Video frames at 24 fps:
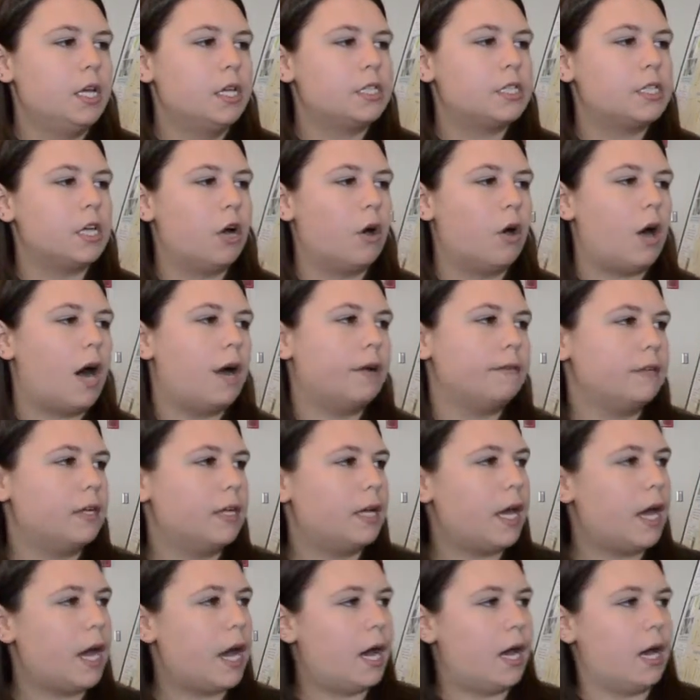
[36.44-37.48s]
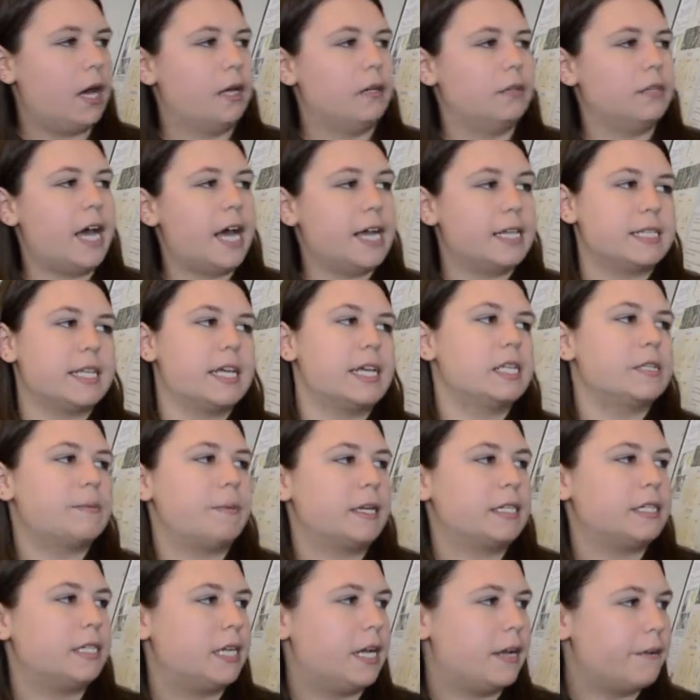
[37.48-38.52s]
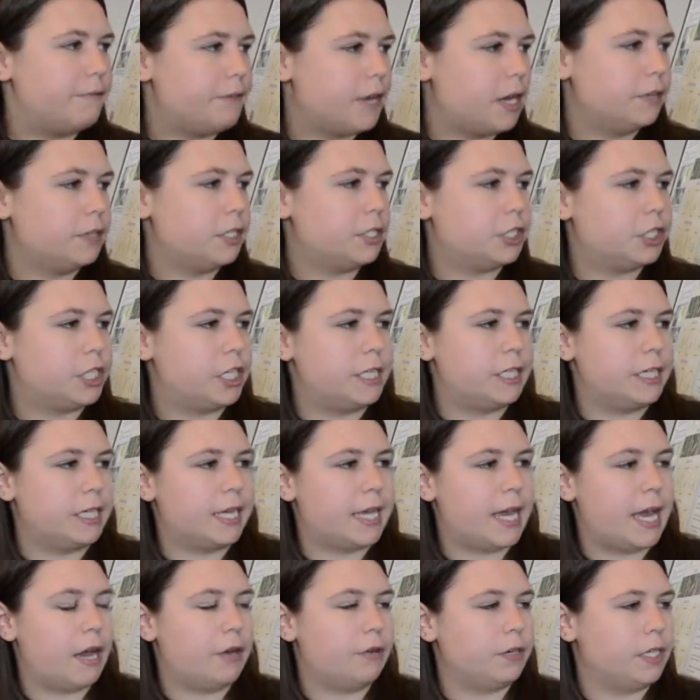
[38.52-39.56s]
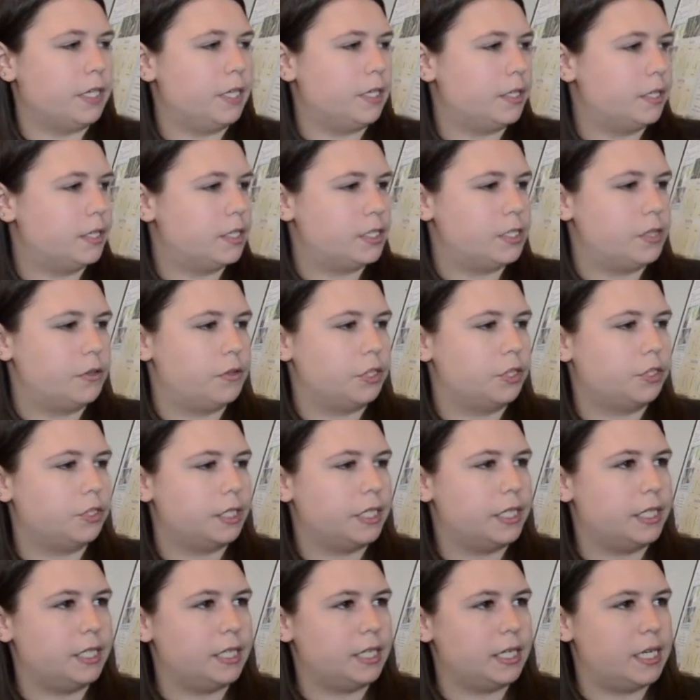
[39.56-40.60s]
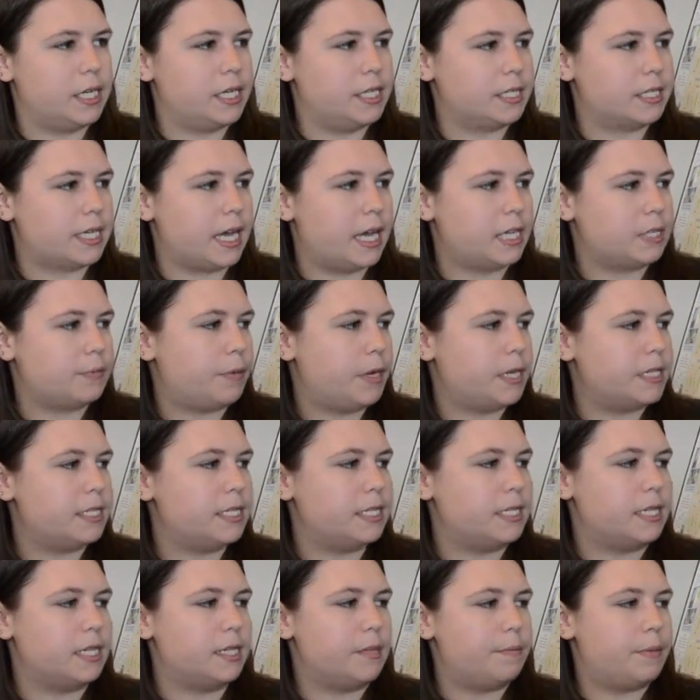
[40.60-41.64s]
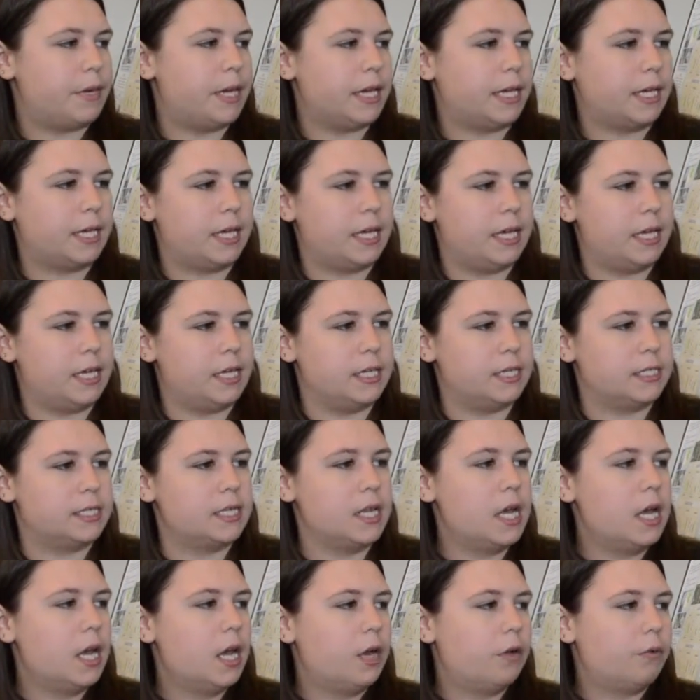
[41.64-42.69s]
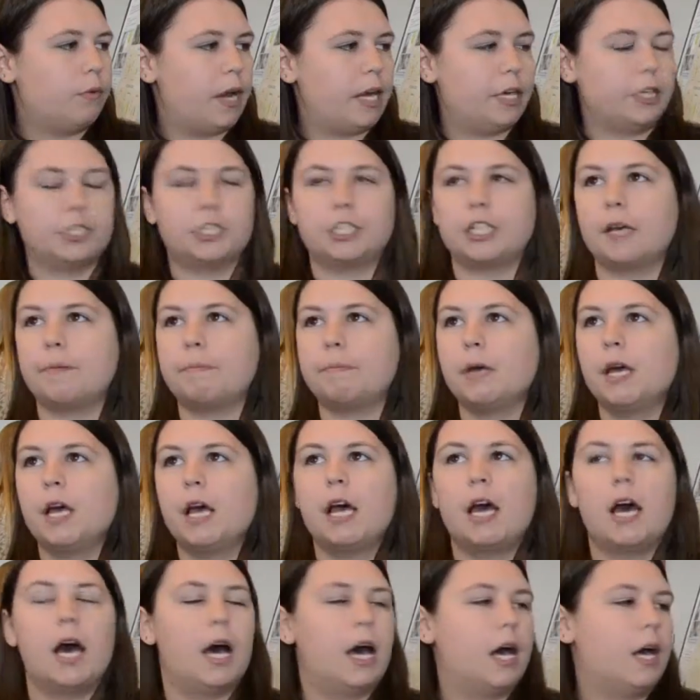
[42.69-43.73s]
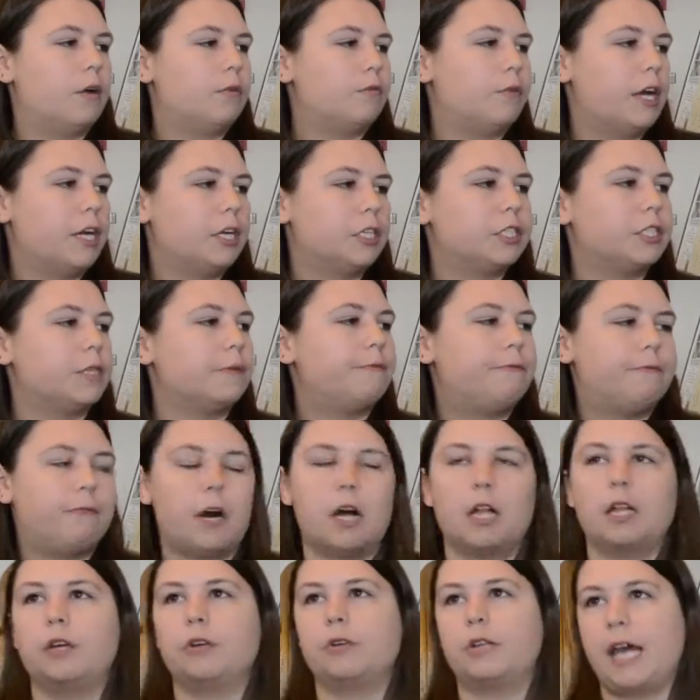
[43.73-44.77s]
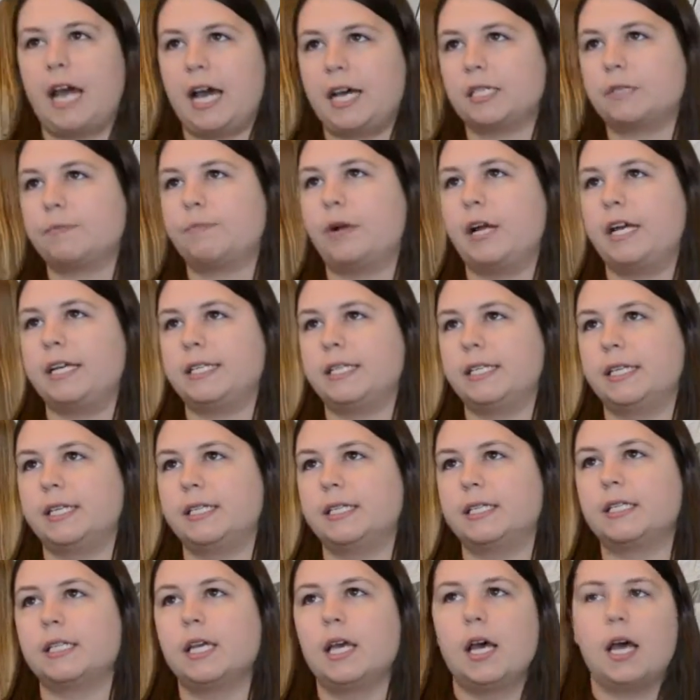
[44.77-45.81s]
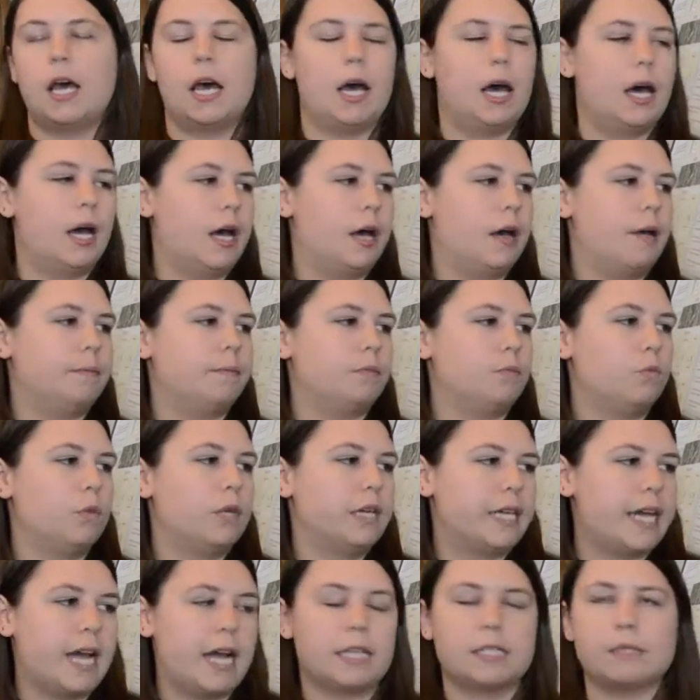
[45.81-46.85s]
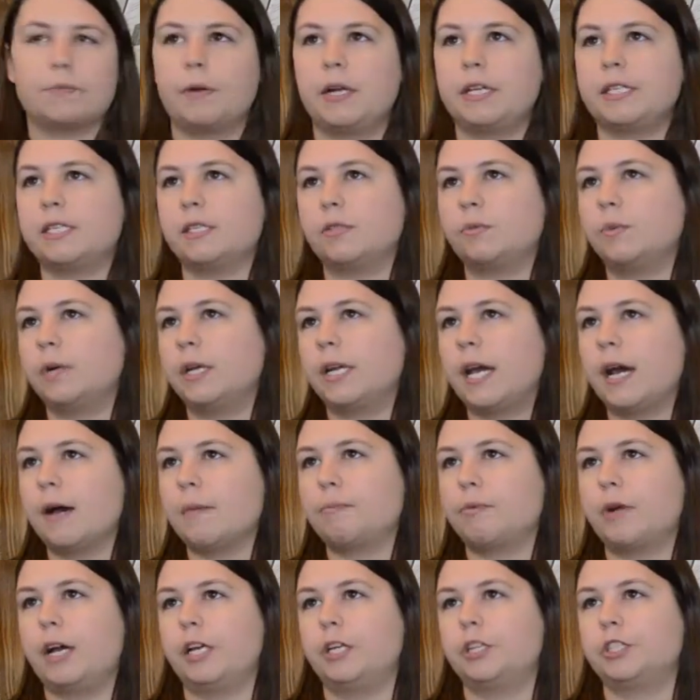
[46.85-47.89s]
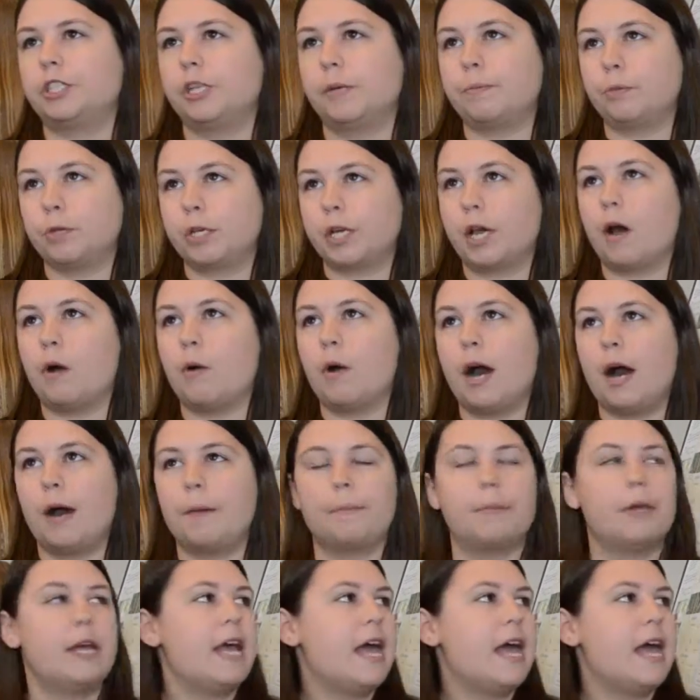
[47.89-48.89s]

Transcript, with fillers: So, um, uh, as I expected, I found that Chittenden County, so the green is gas prices and the pink is ridership. Uh, ridership followed gas prices. Um, when gas prices went up, ridership would go up.